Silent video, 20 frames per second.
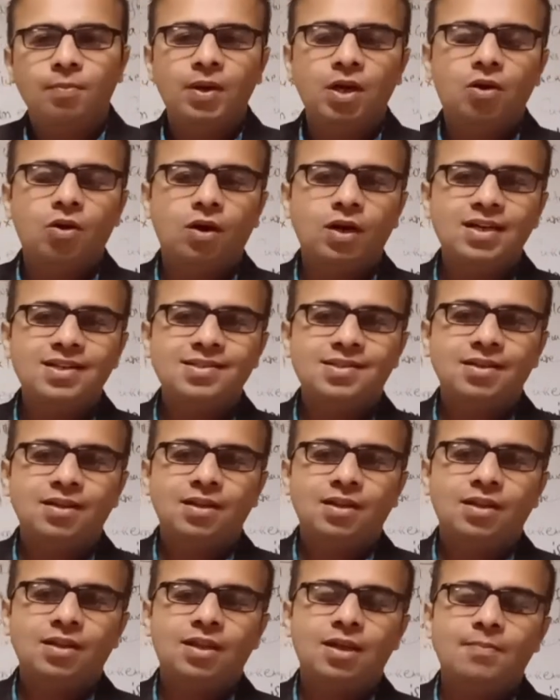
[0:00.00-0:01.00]
because
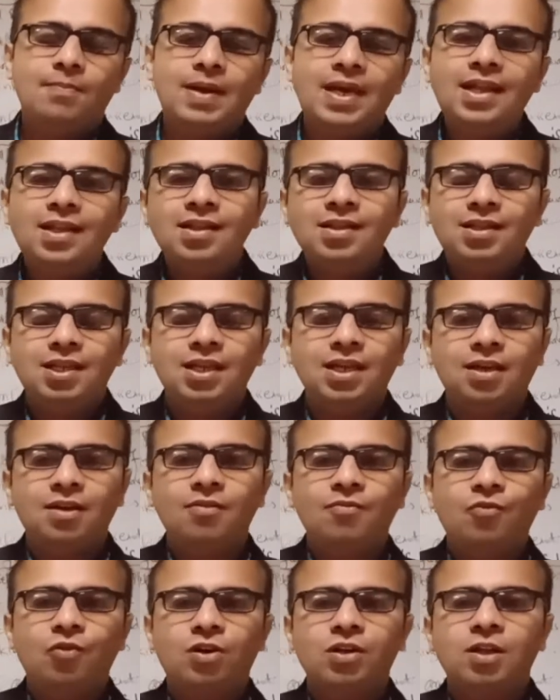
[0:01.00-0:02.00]
the main
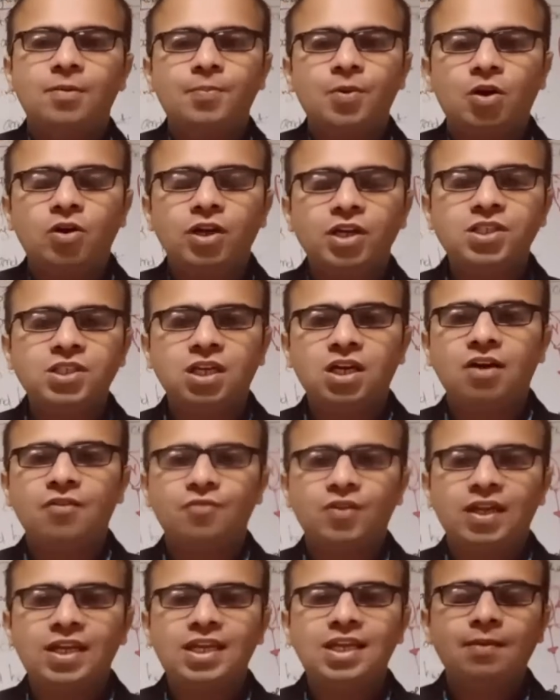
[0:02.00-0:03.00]
thing for the production
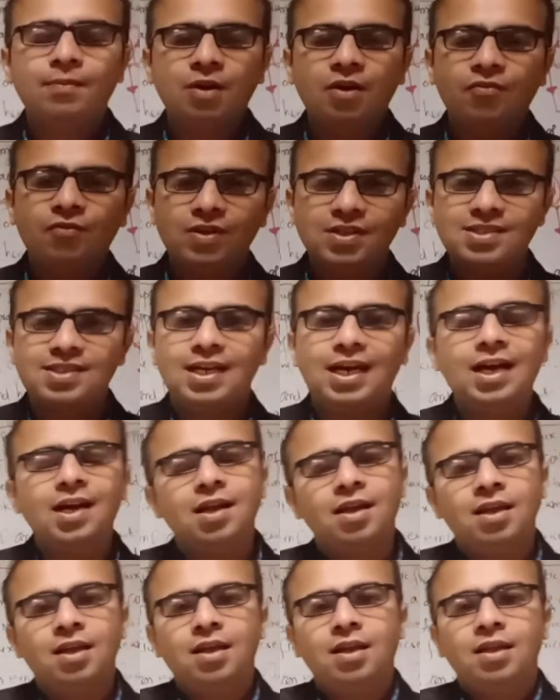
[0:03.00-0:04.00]
of the EMF is
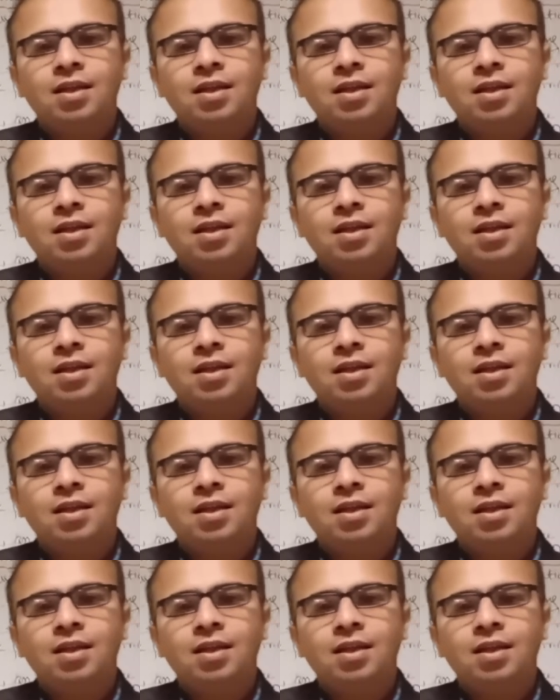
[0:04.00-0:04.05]
that